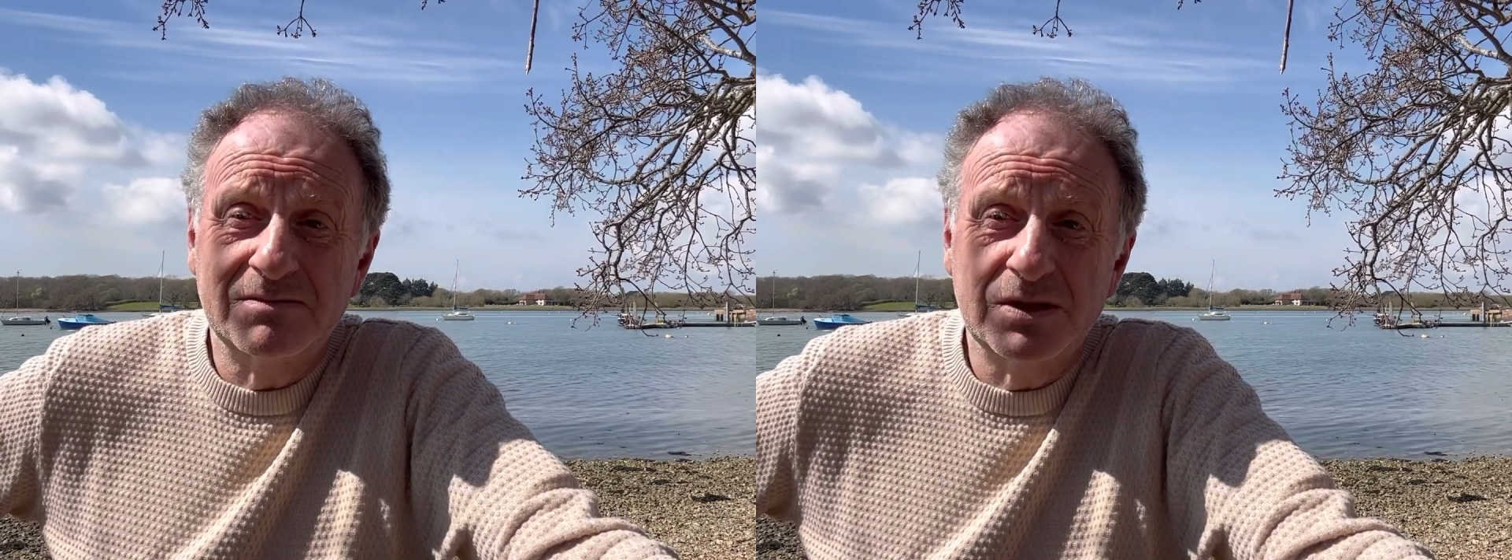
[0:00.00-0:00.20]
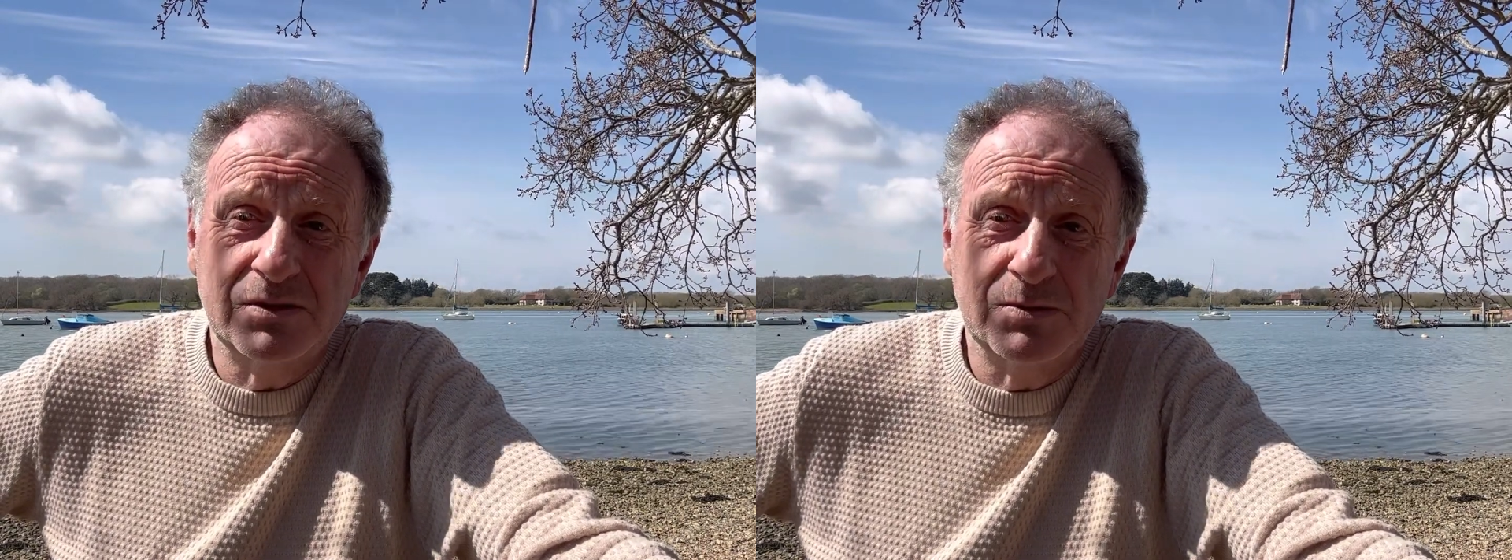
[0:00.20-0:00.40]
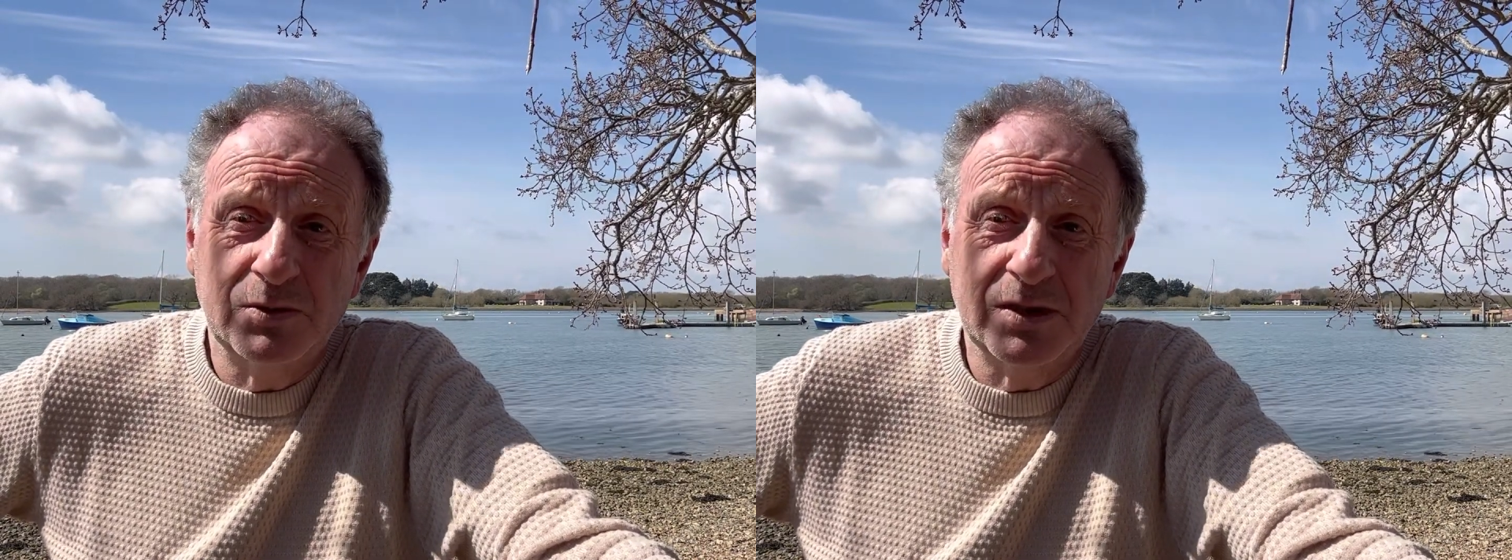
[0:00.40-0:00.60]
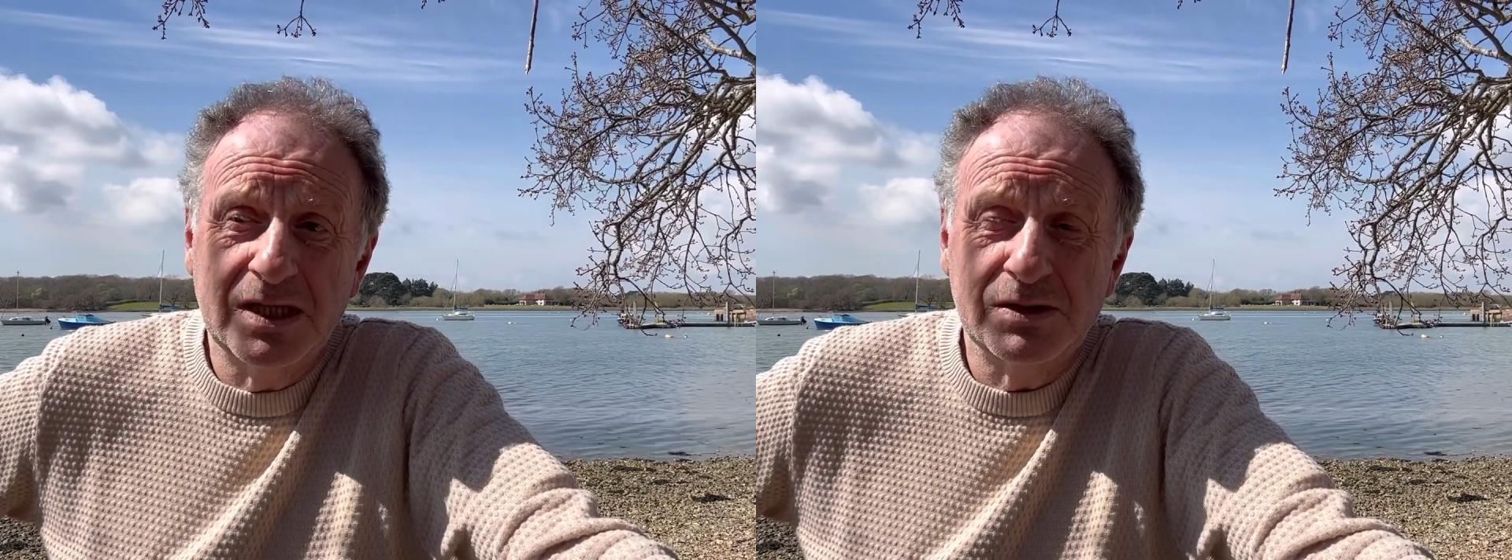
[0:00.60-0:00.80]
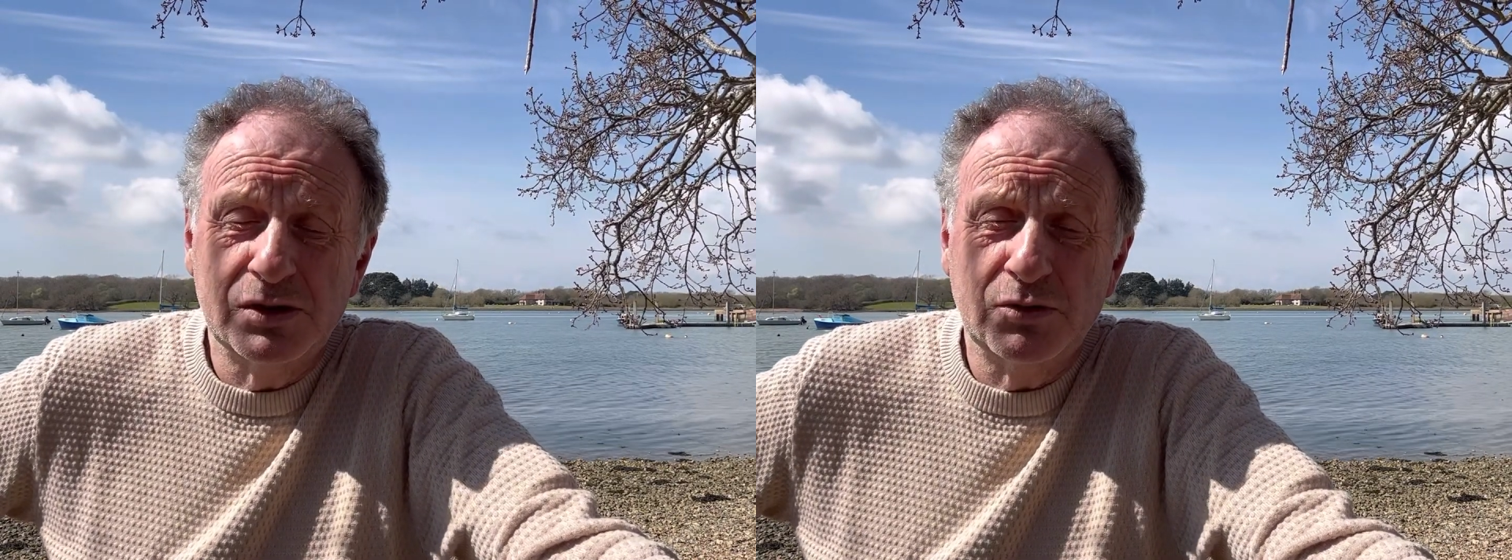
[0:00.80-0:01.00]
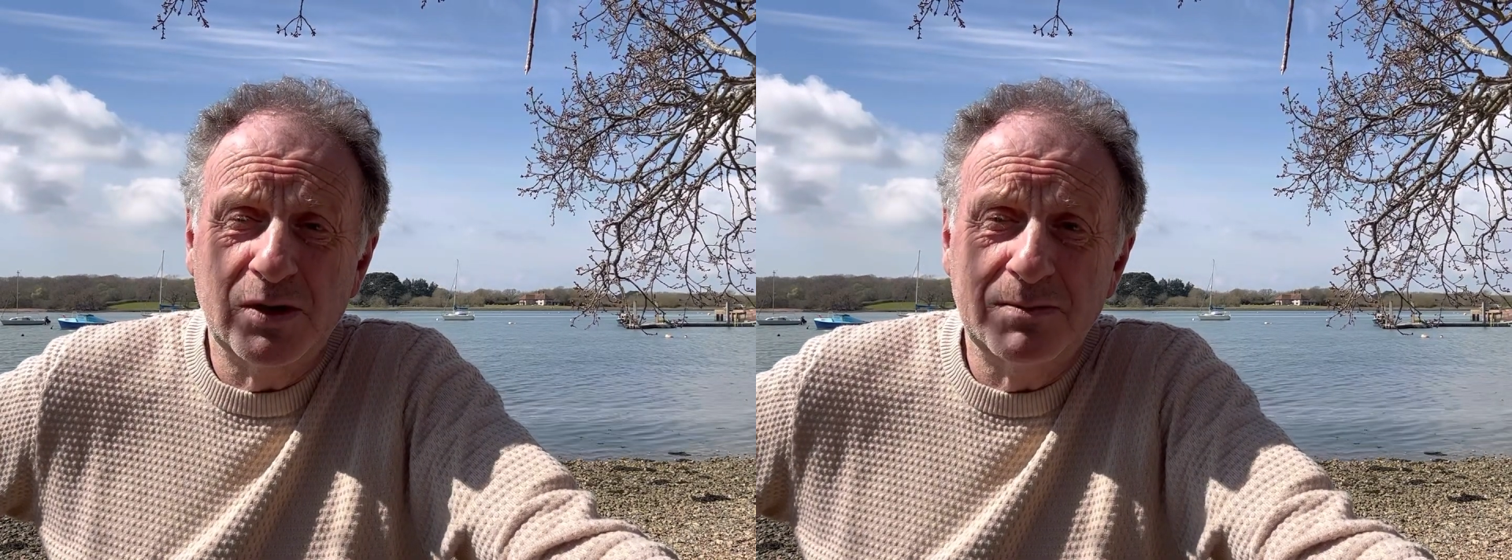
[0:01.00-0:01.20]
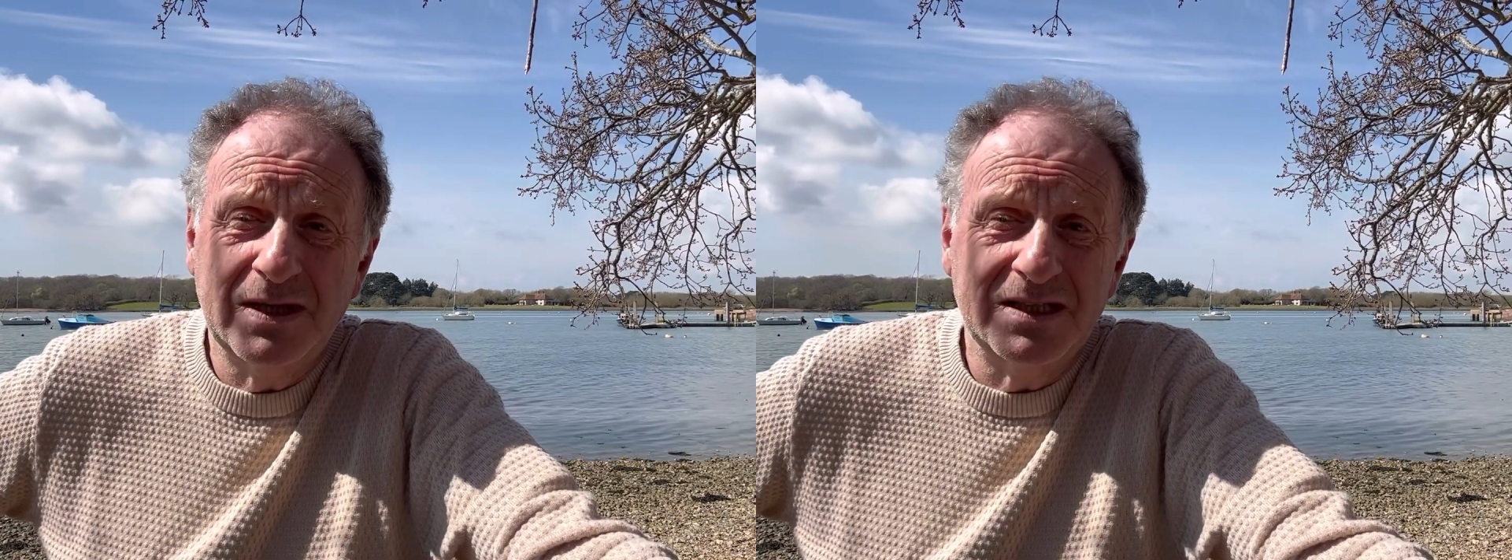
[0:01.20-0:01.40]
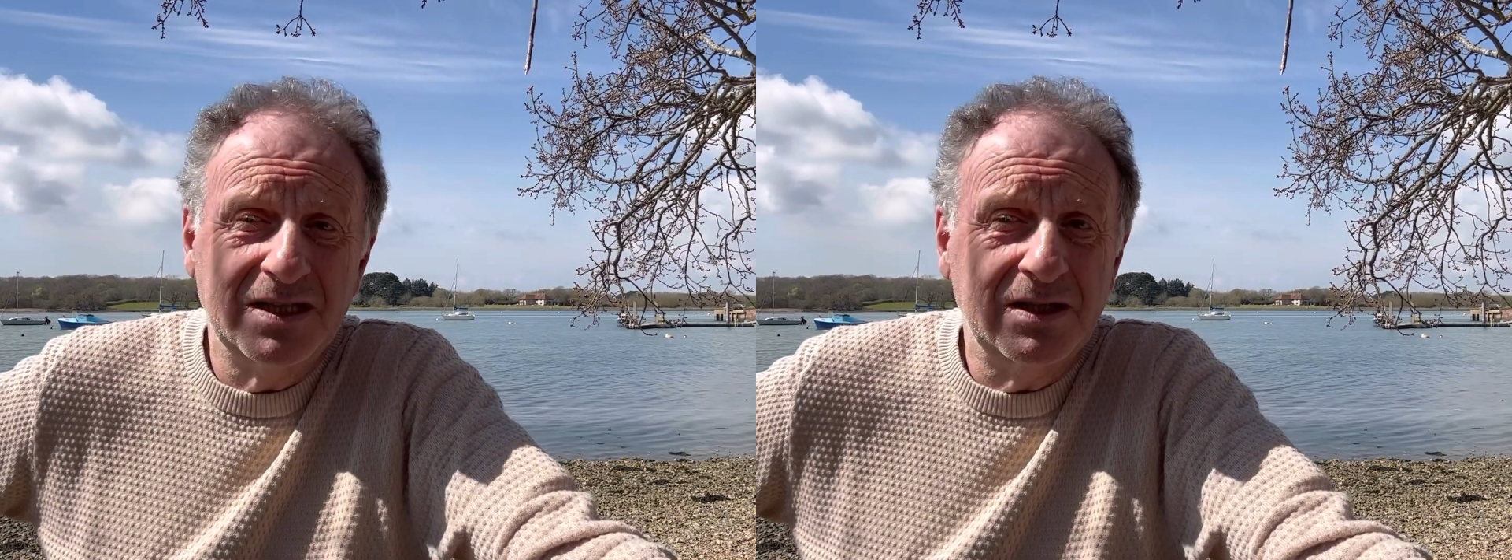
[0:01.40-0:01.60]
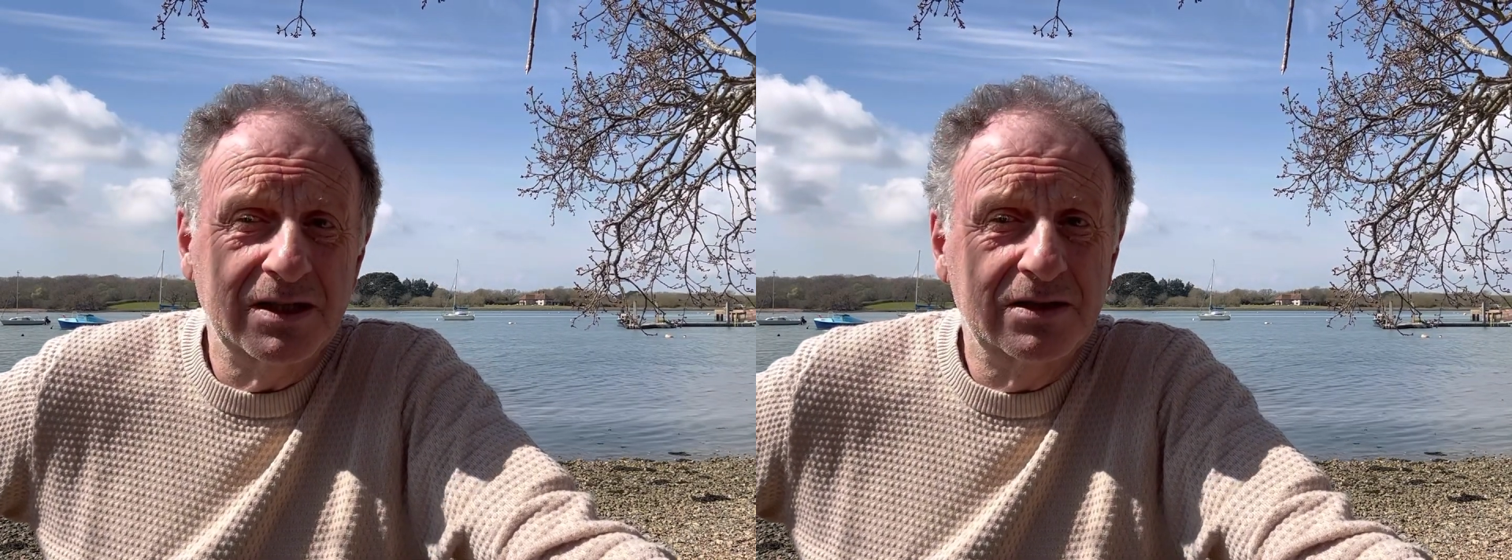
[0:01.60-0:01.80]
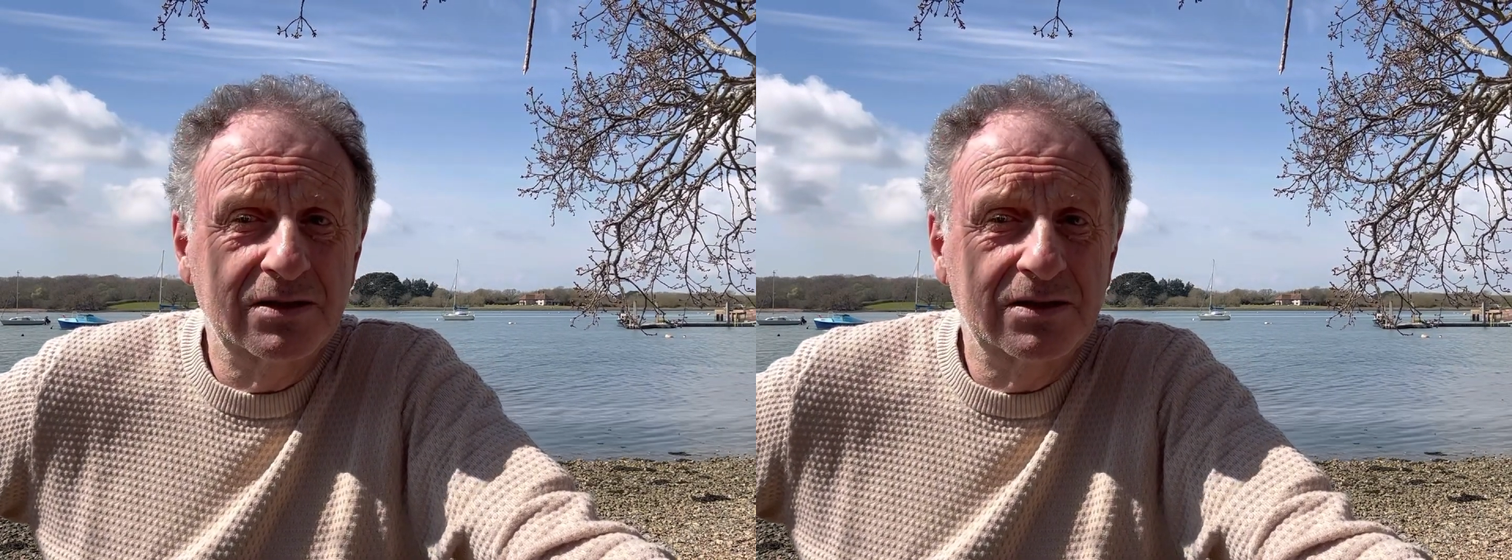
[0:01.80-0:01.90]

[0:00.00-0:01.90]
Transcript: two small kids screaming I